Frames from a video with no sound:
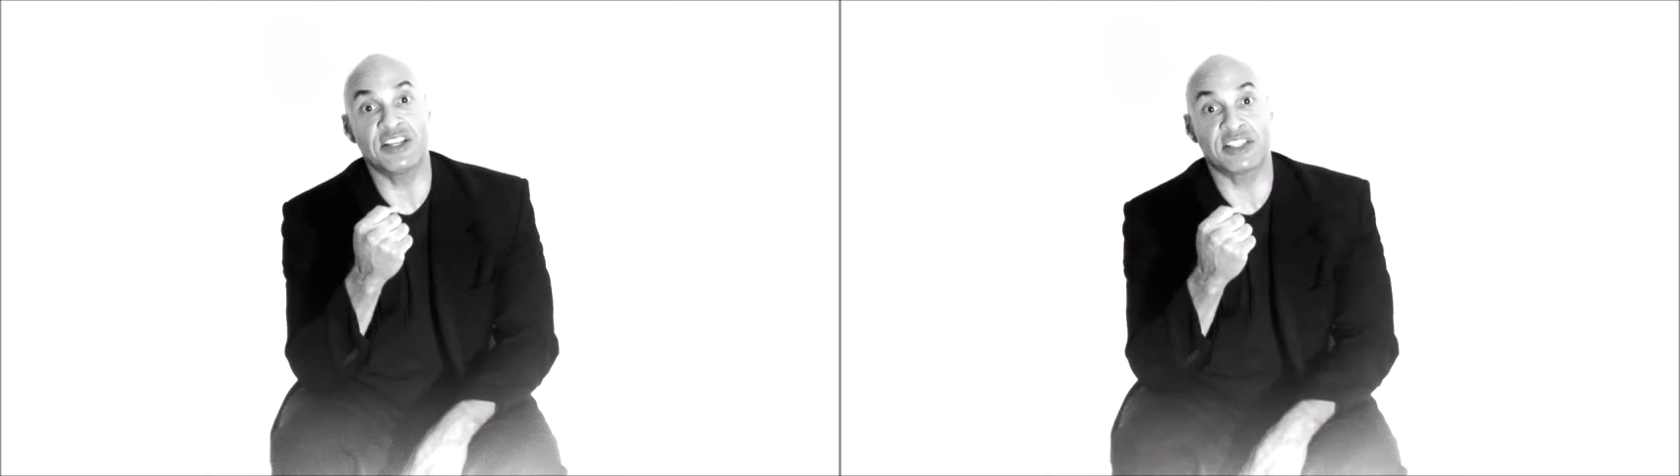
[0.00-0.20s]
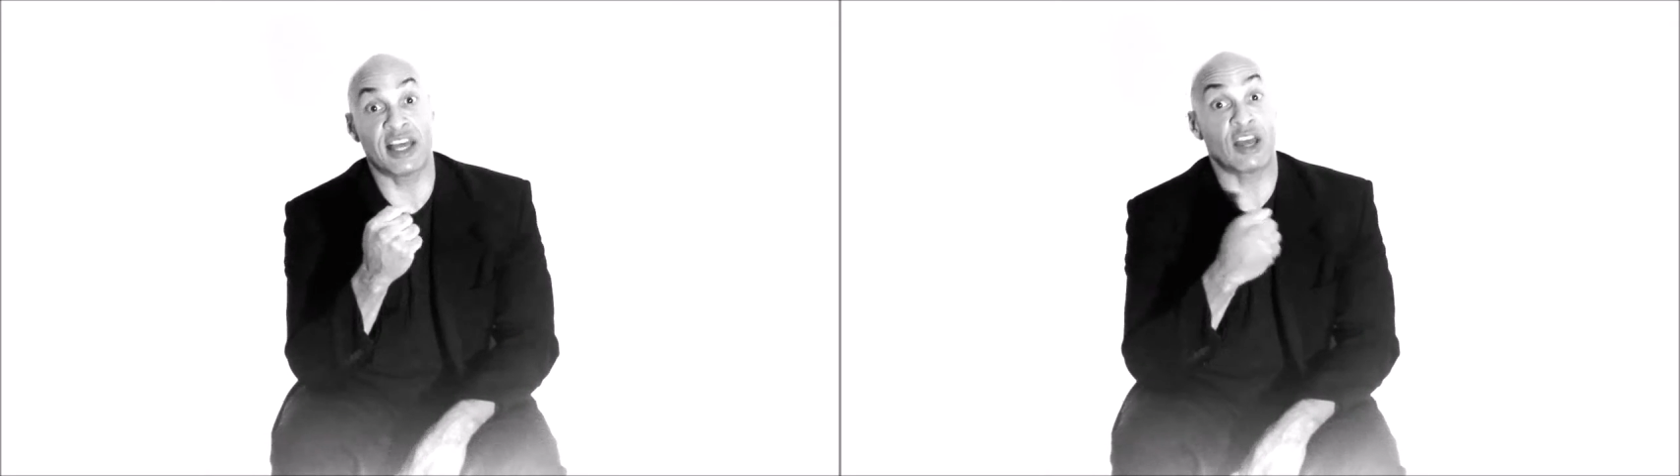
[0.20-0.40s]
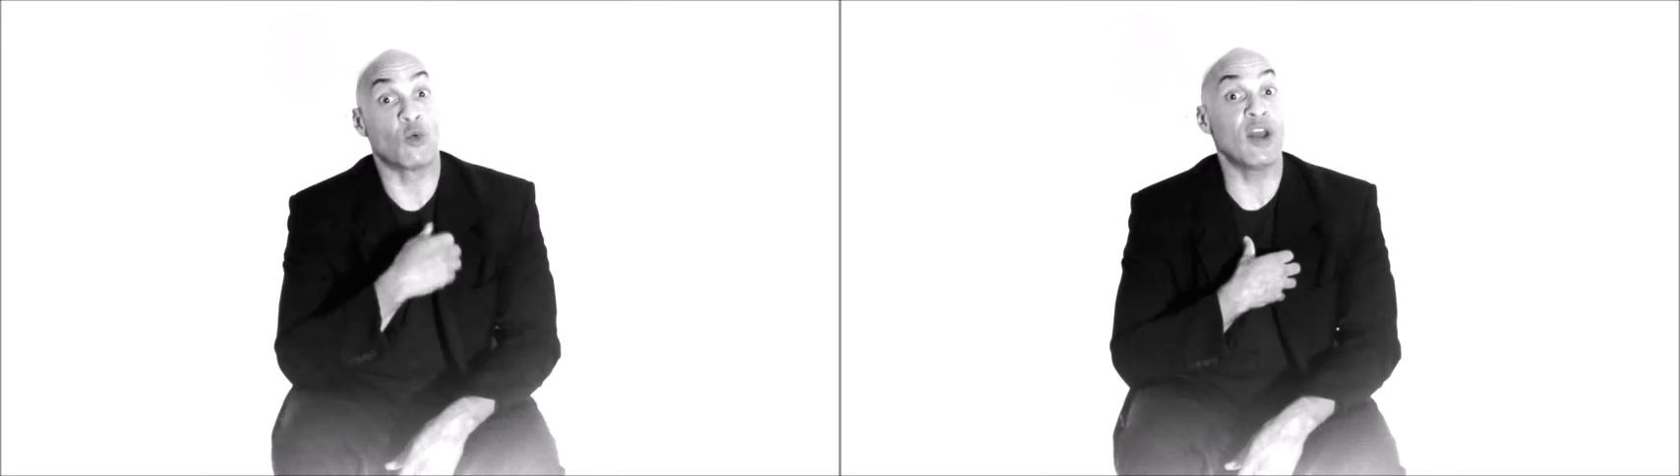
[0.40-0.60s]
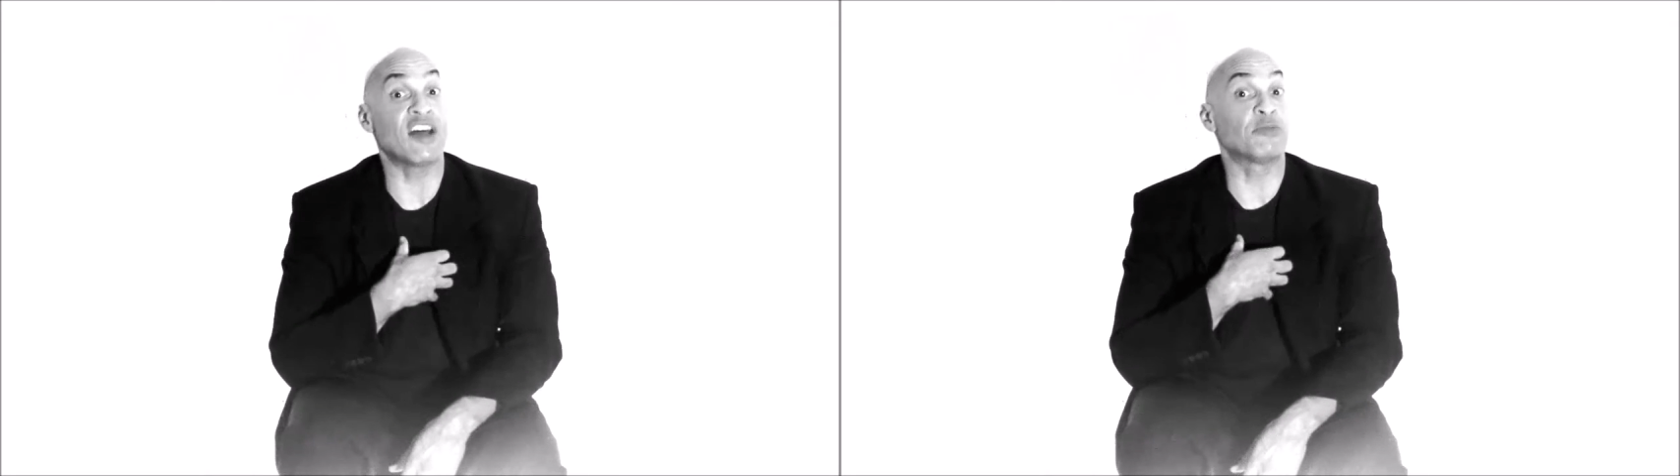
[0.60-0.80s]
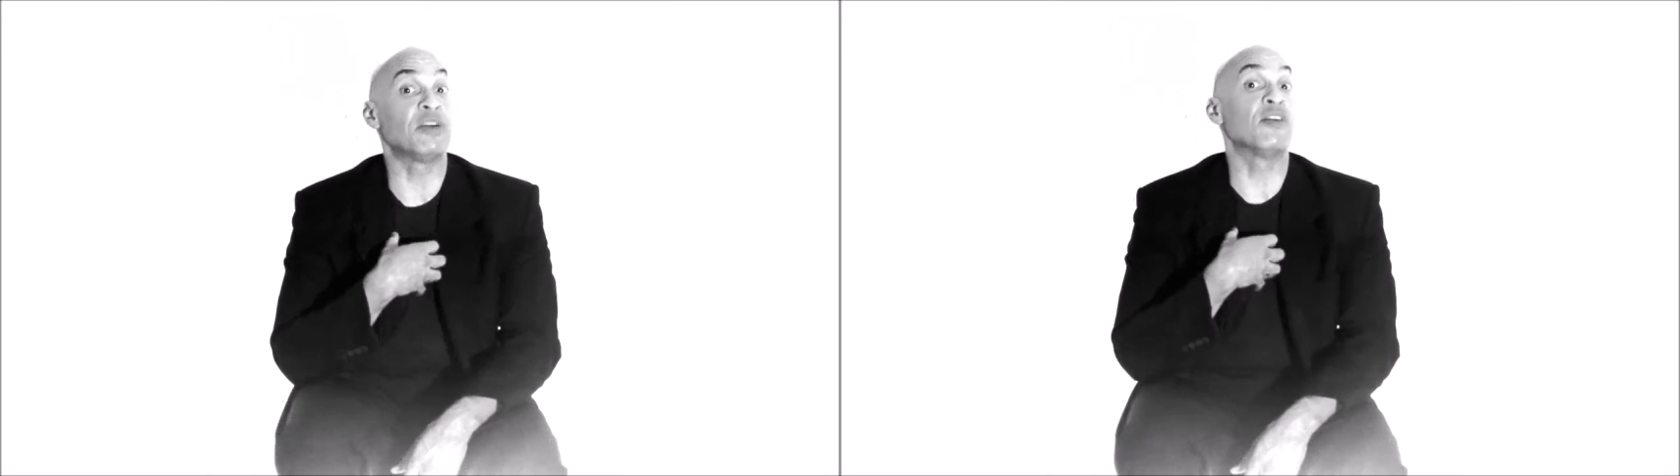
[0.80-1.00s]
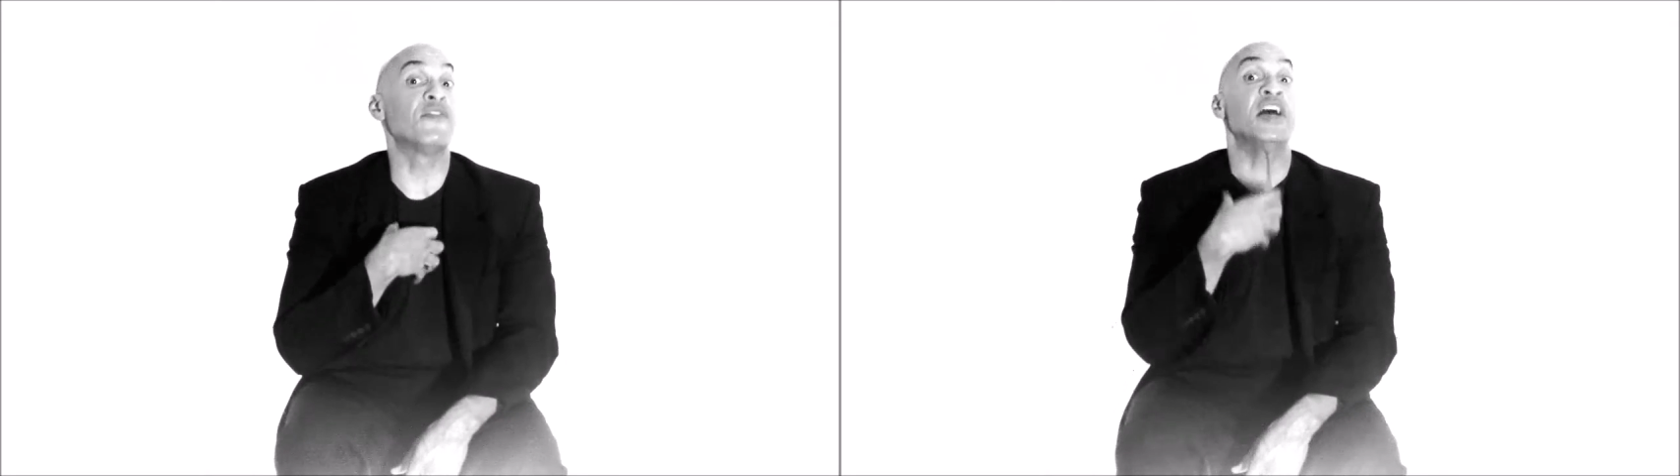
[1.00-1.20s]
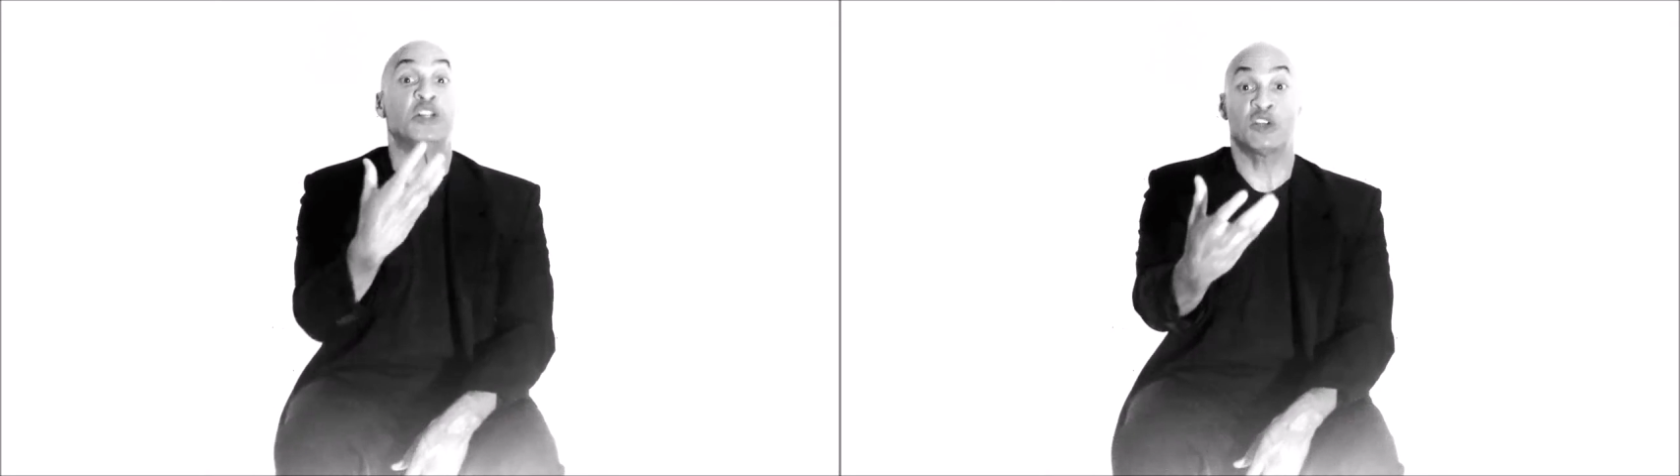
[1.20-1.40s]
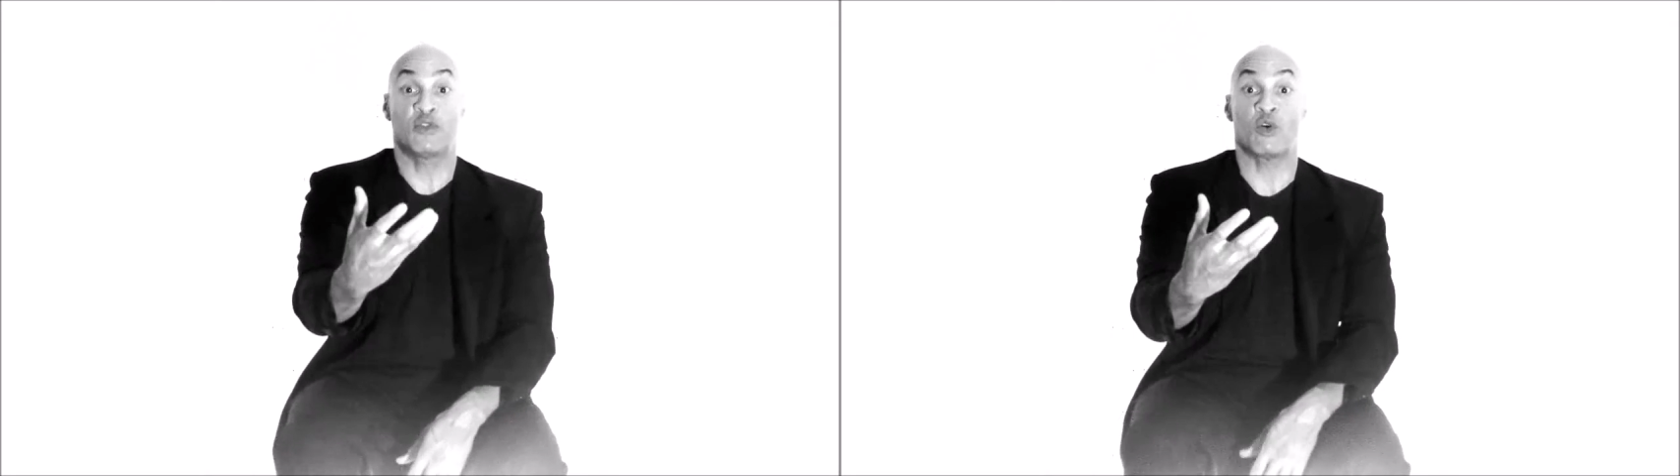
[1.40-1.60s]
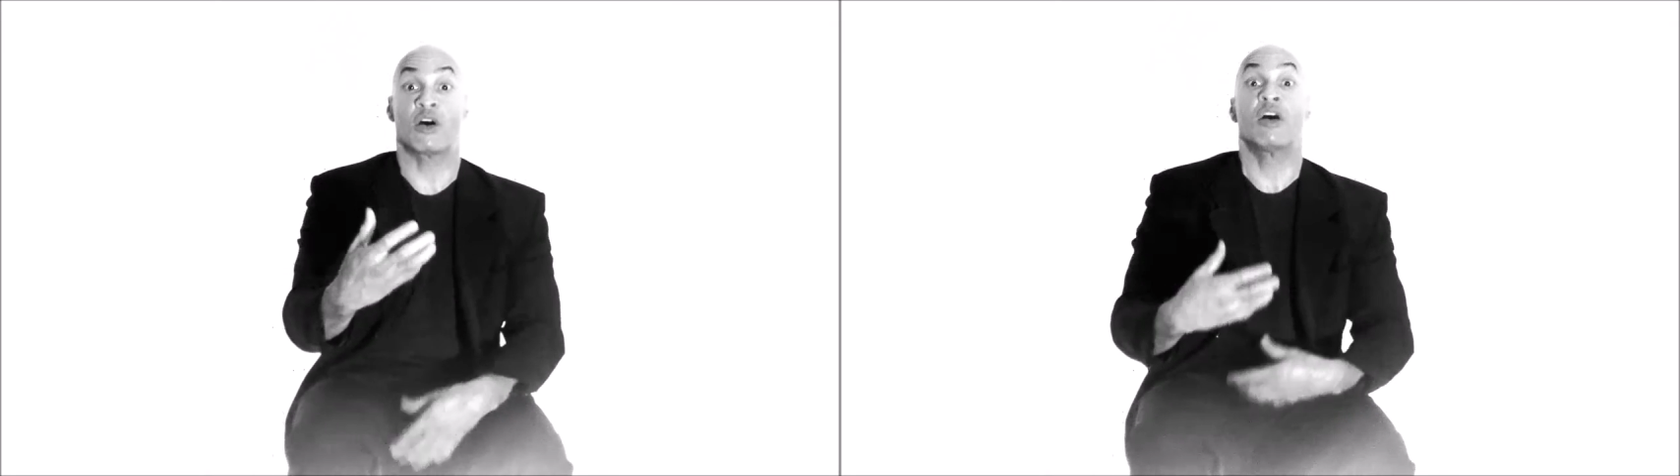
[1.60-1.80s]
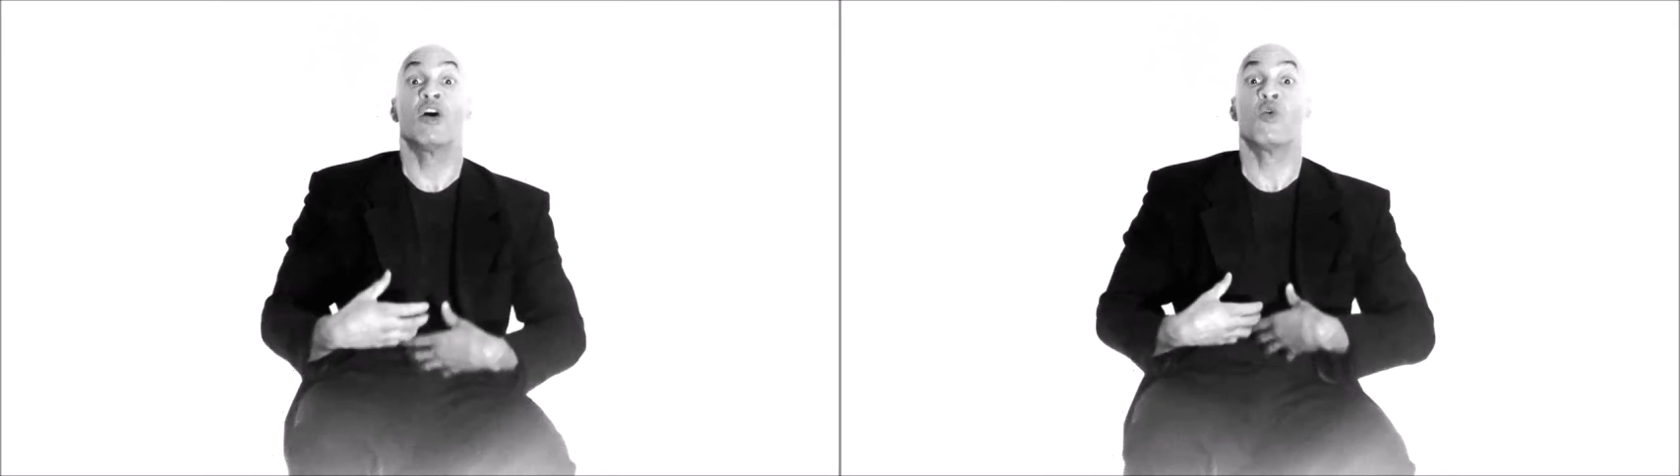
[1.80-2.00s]
say we have to be avengers
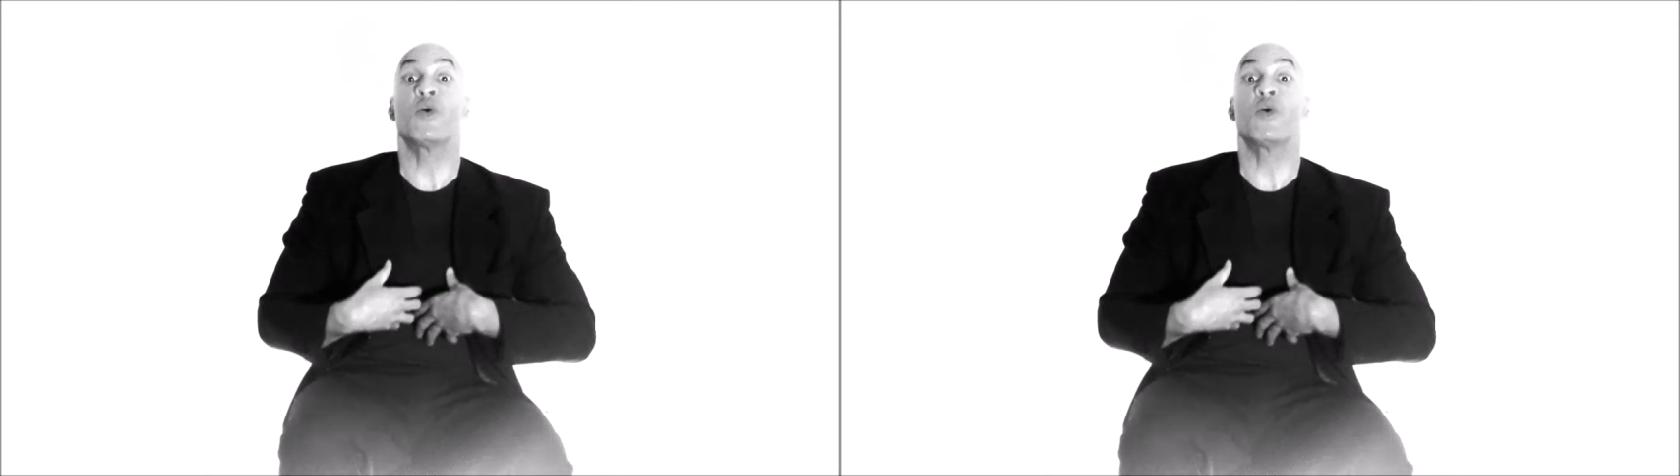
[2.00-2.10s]
for.